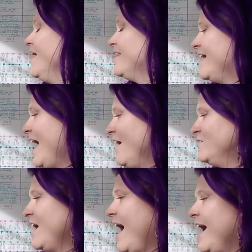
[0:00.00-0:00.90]
They have
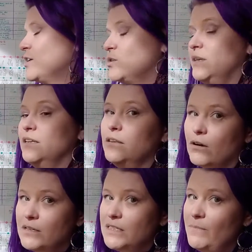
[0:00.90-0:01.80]
to actually
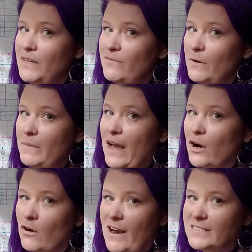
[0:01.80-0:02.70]
learn something from that
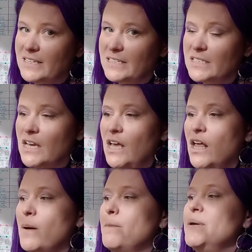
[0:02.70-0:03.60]
crisis,
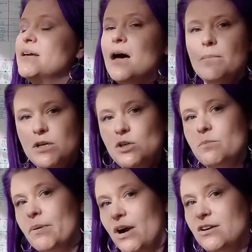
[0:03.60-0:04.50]
become a new
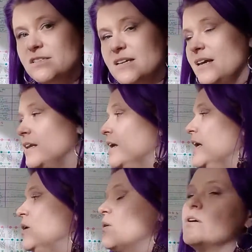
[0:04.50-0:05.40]
person
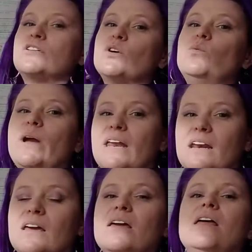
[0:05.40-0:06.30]
in order to
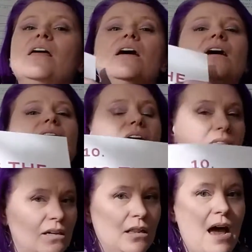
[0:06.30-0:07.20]
win in
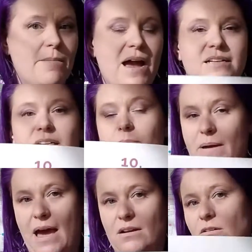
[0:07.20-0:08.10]
the climactic
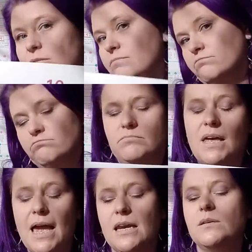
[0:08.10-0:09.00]
battle
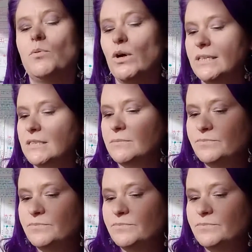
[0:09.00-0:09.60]
endpoint.